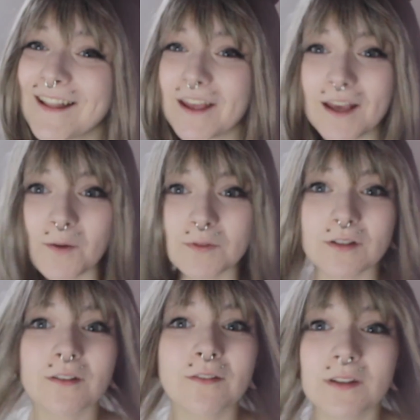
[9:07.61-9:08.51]
Like, I'm
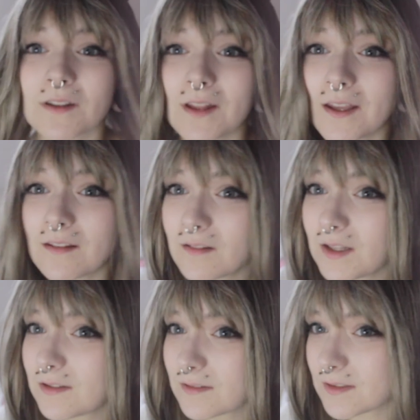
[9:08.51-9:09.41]
sure you can, like,
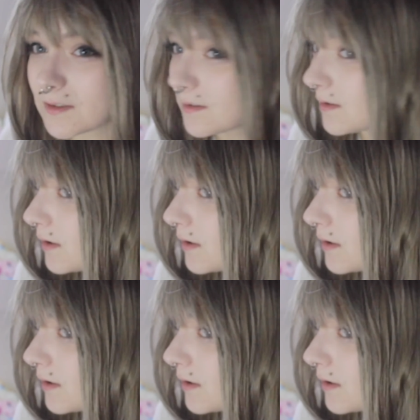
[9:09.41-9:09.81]
it doesn't